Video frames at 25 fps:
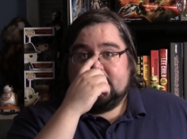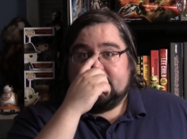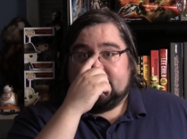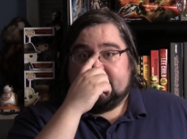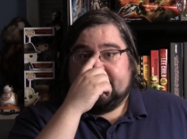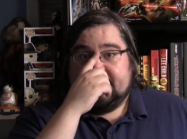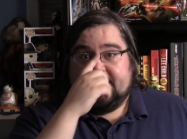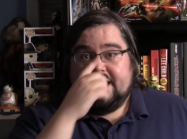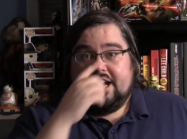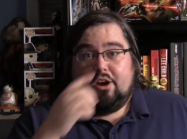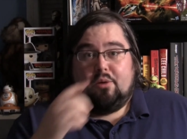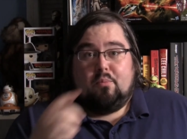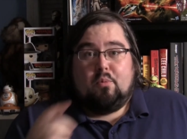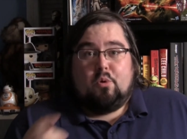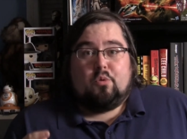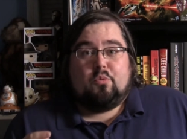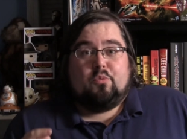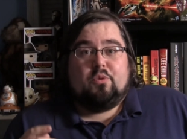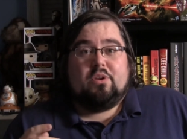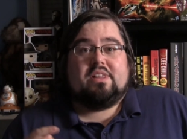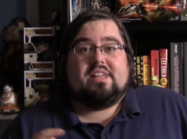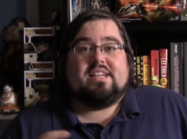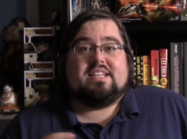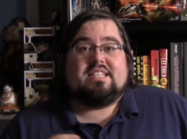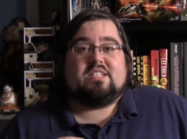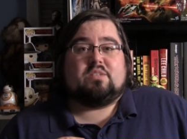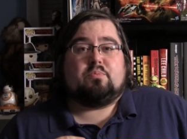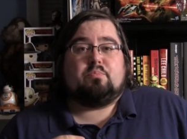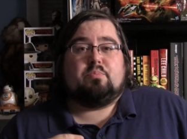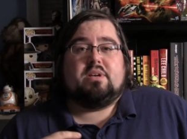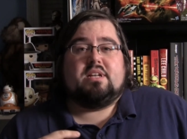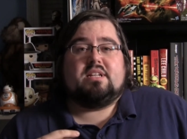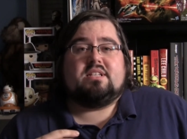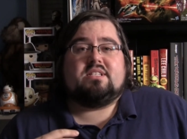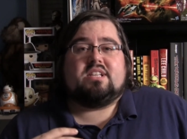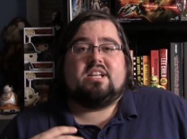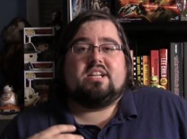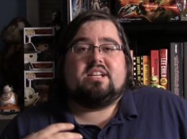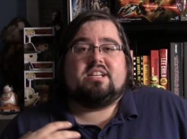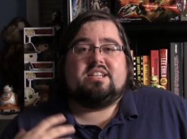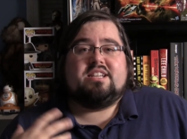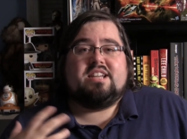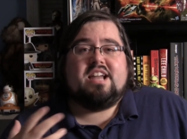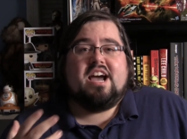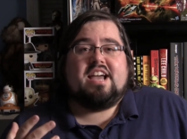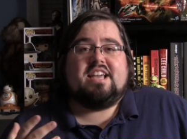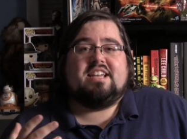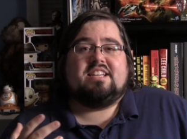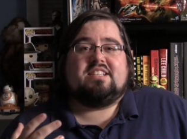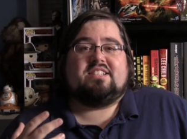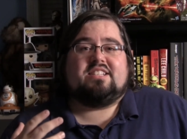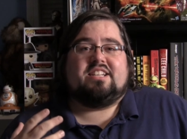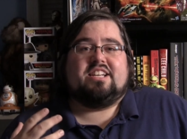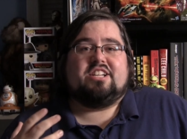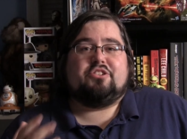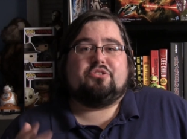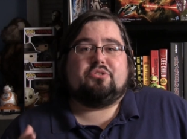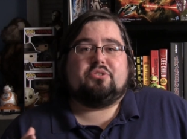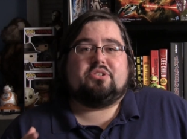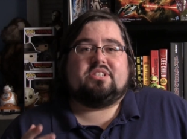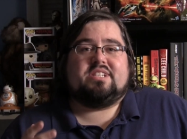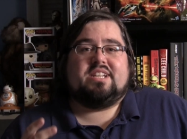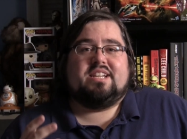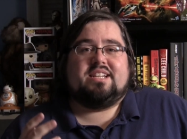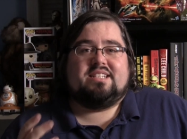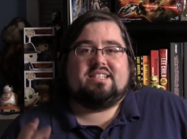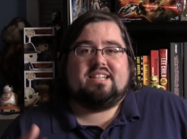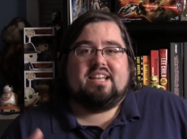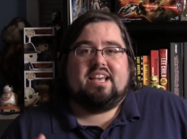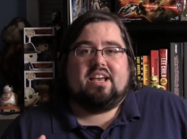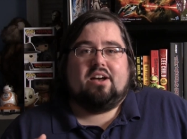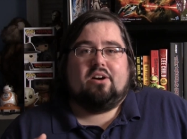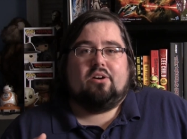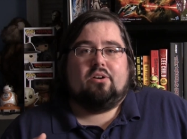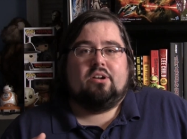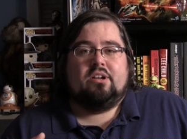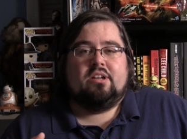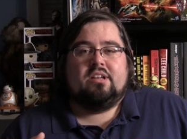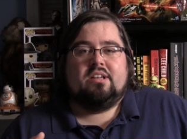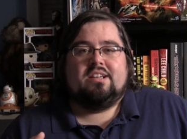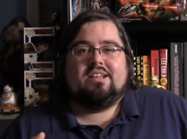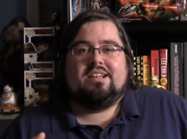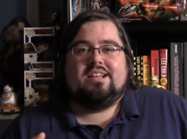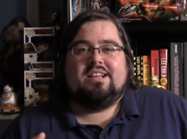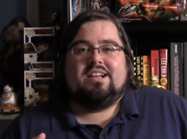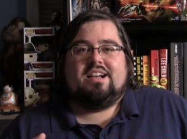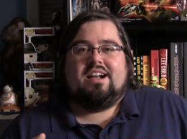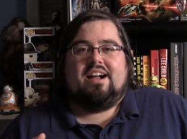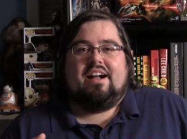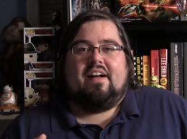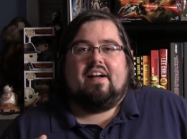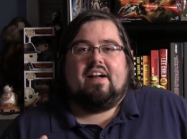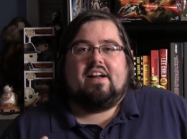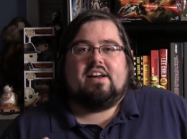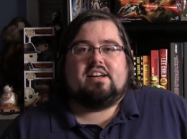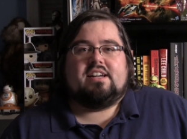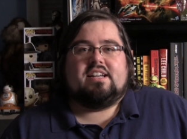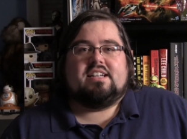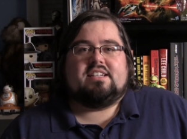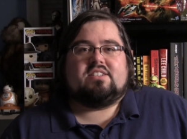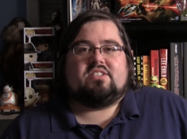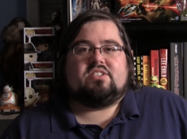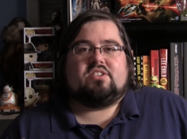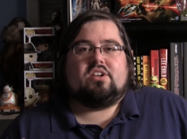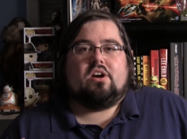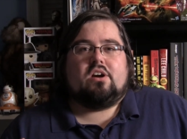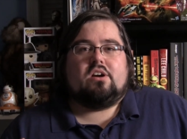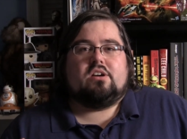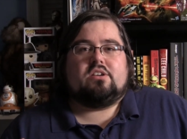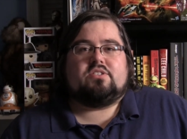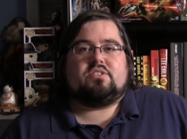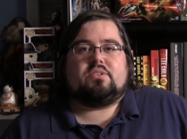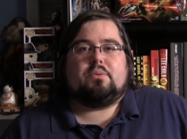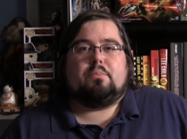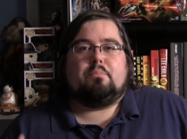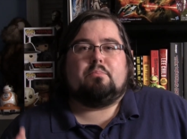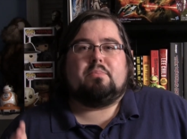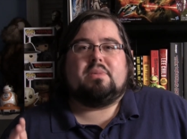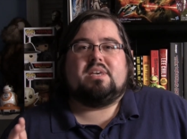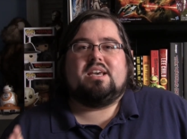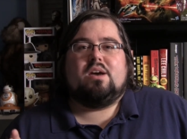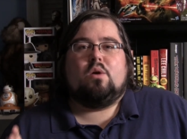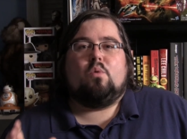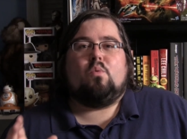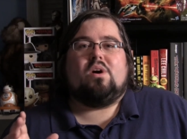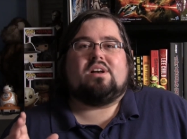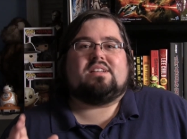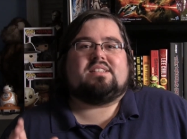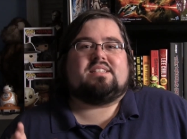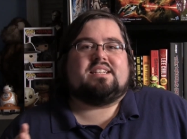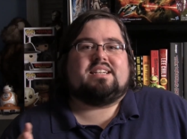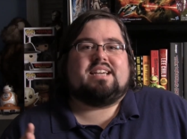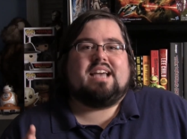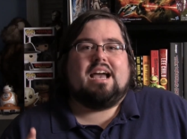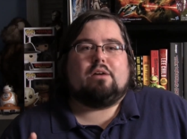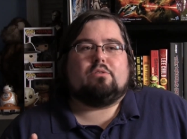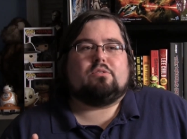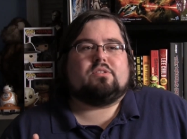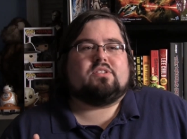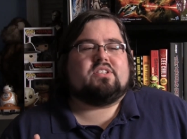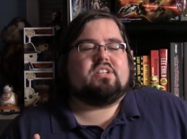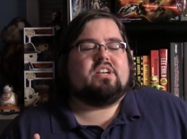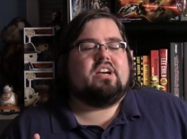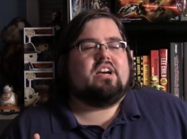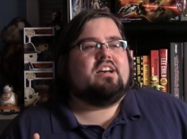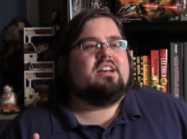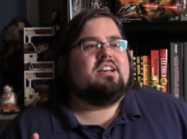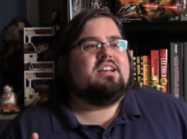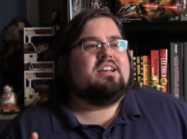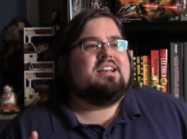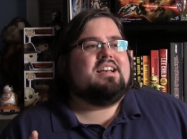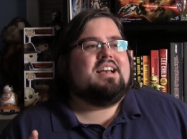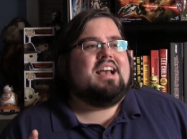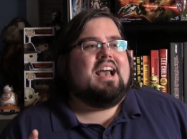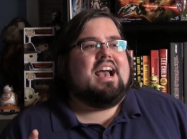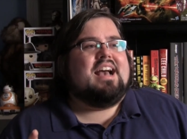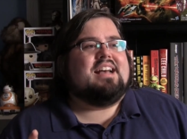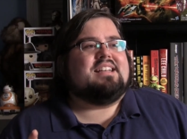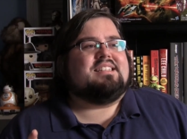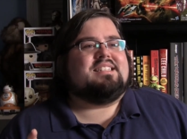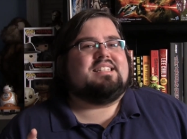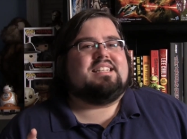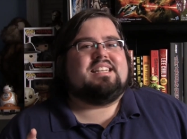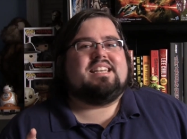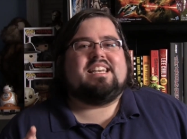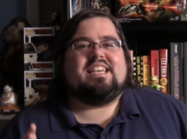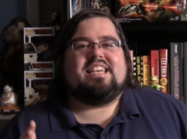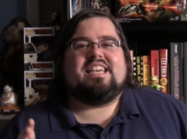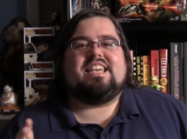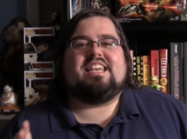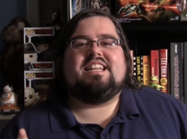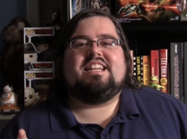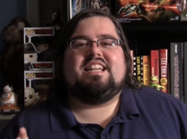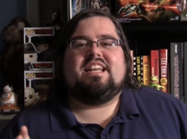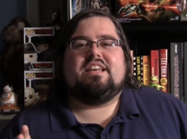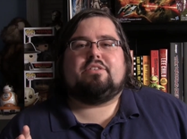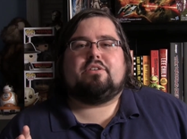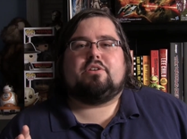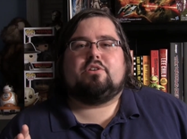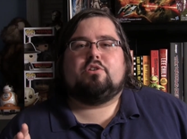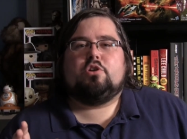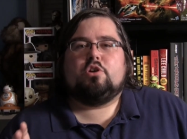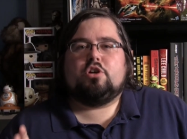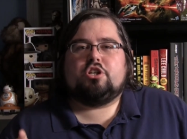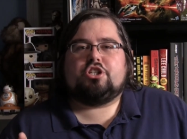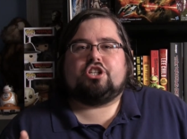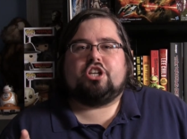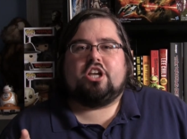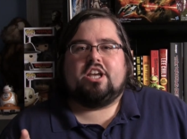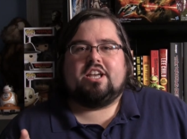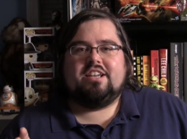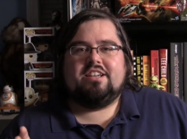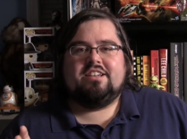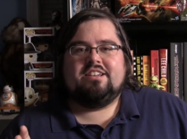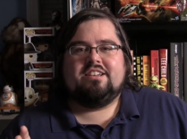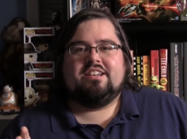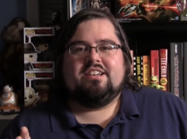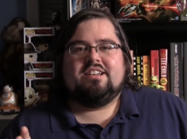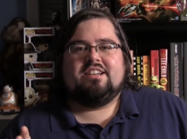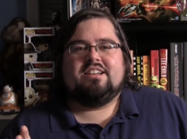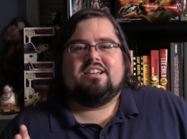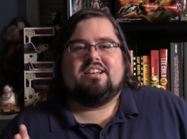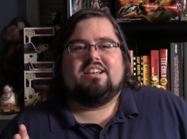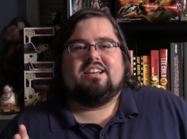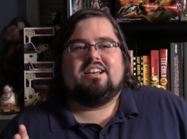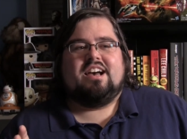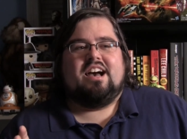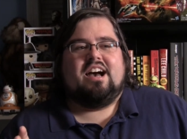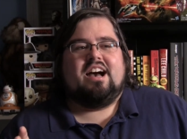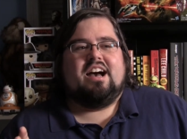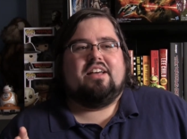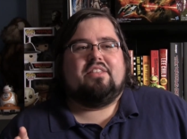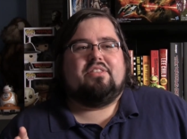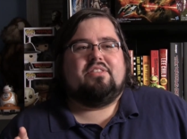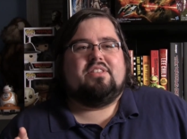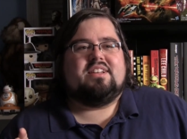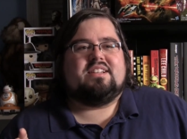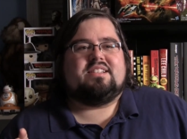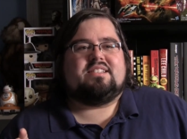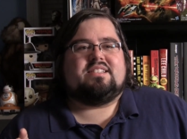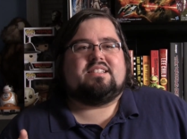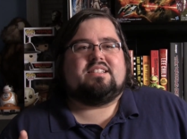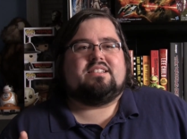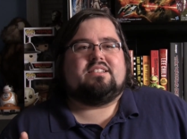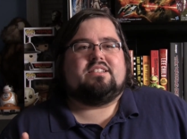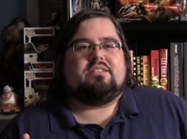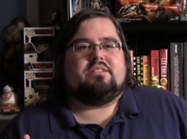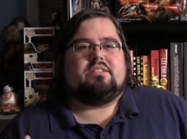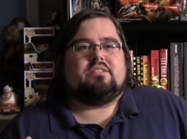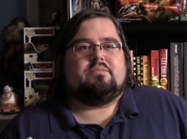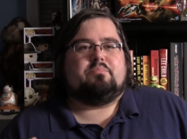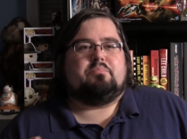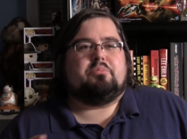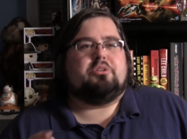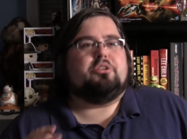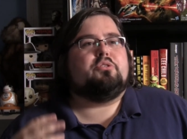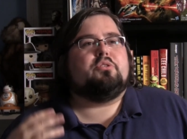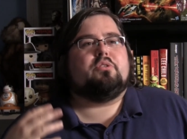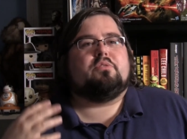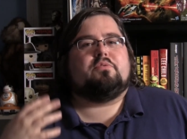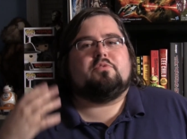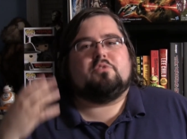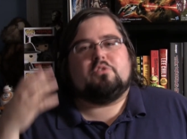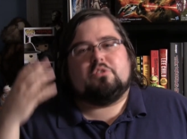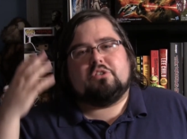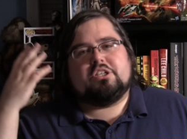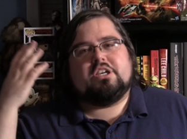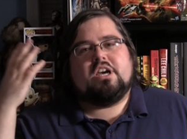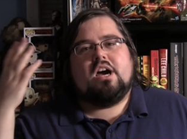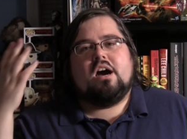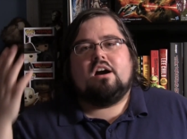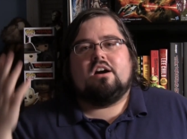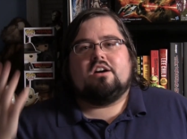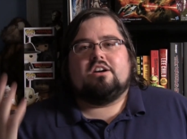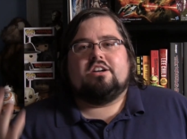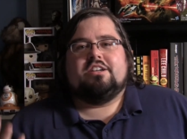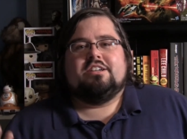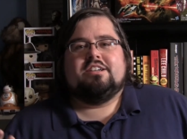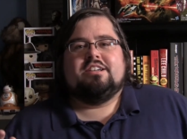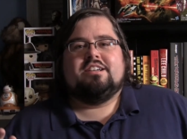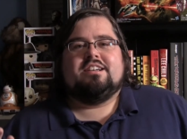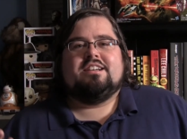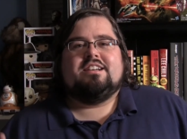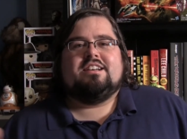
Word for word: Guillermo really spins a nice, interesting tale. Uh, it stars Mia Wasikowska as Edith Cushing, uh, this beautiful young